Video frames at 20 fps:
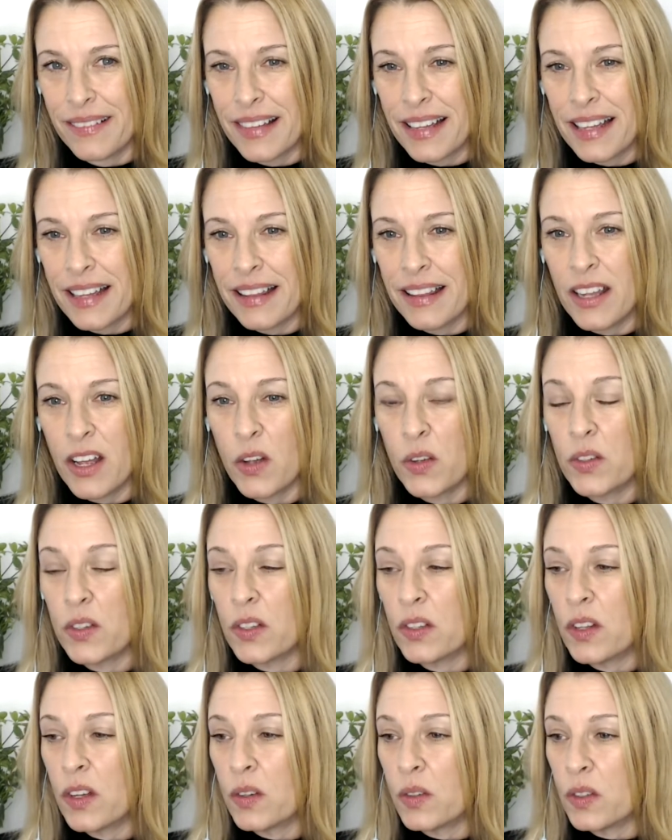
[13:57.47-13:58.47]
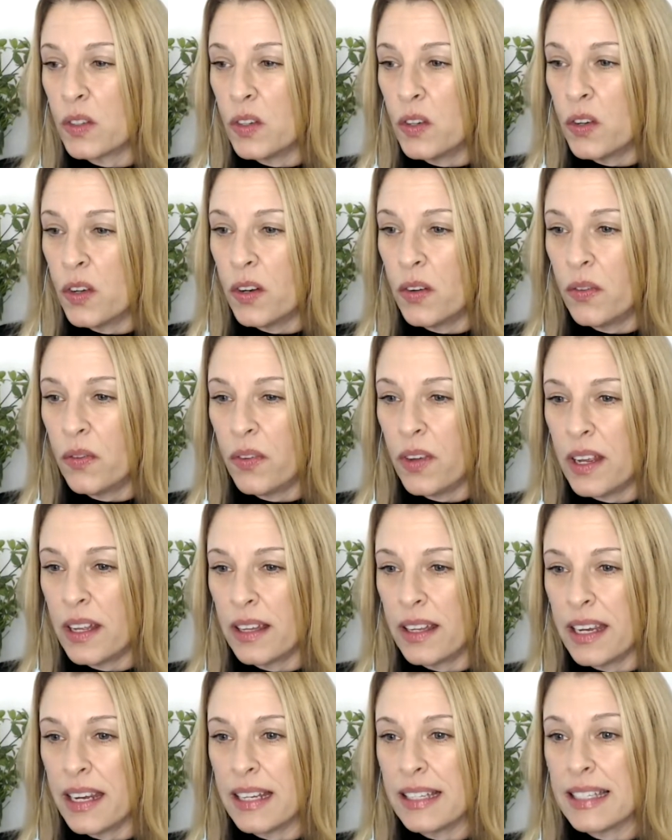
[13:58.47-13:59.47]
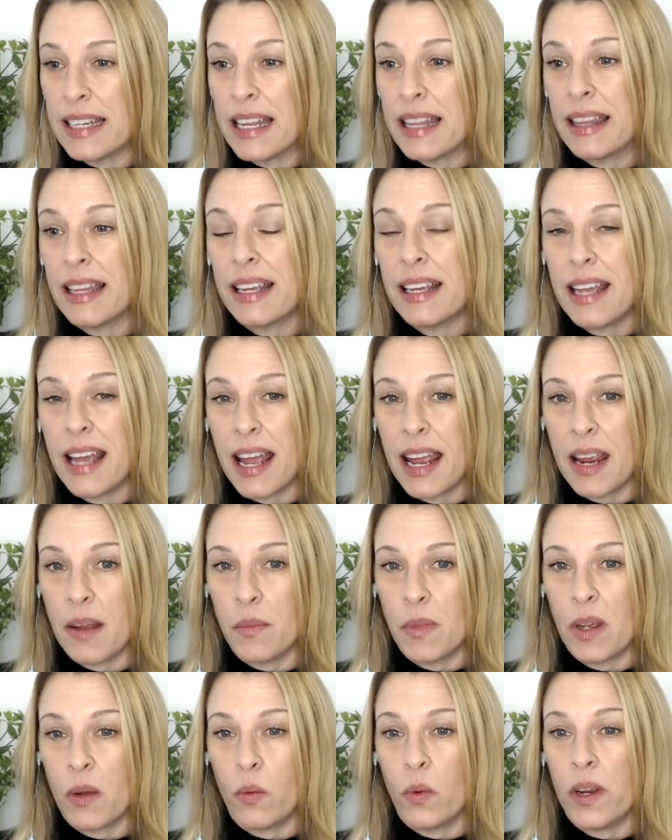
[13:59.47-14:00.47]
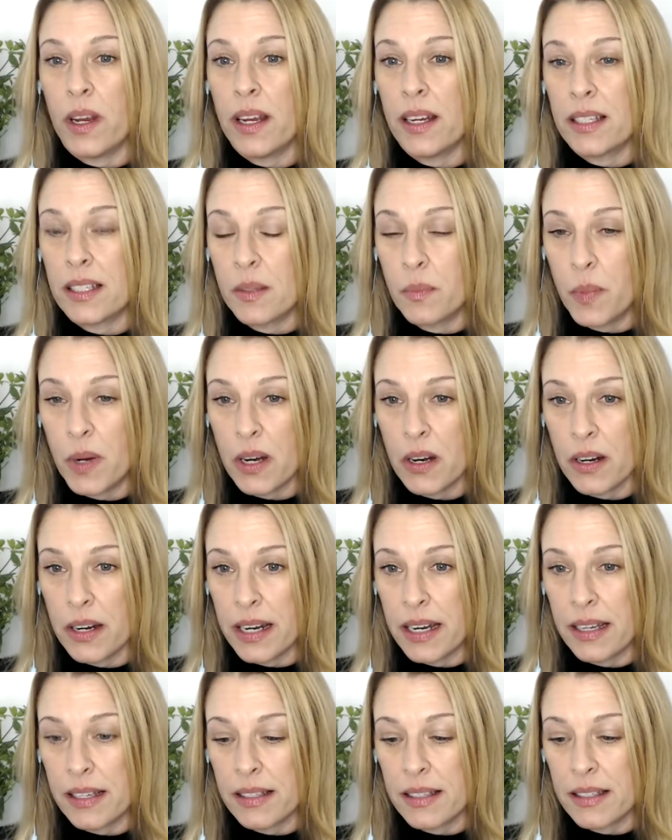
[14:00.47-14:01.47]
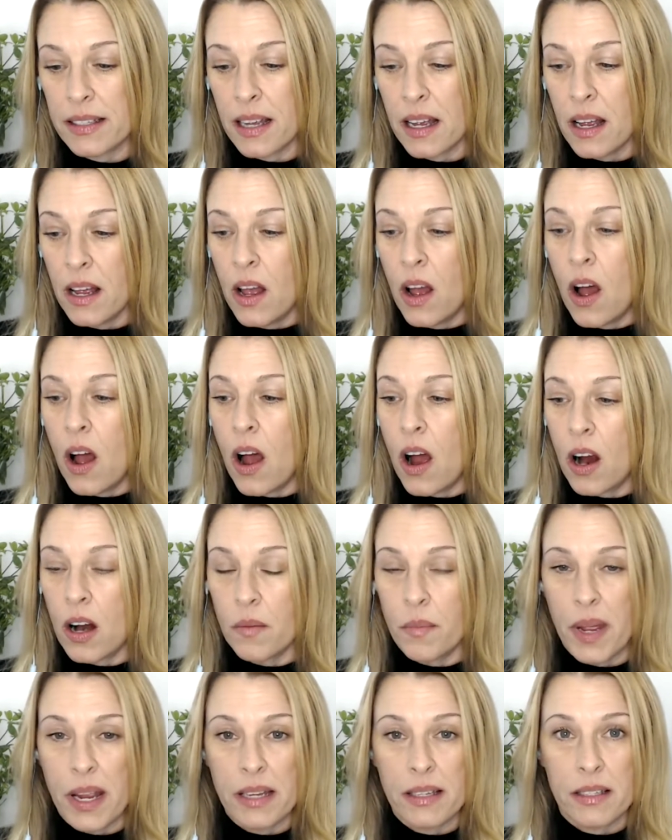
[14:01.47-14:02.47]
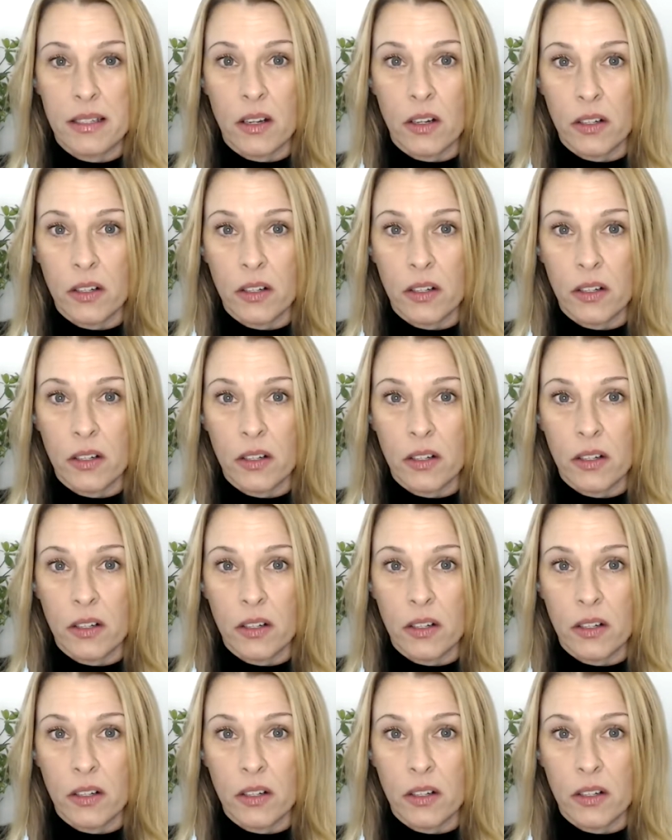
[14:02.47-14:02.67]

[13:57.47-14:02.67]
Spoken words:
those good feelings in the game that we experience are based on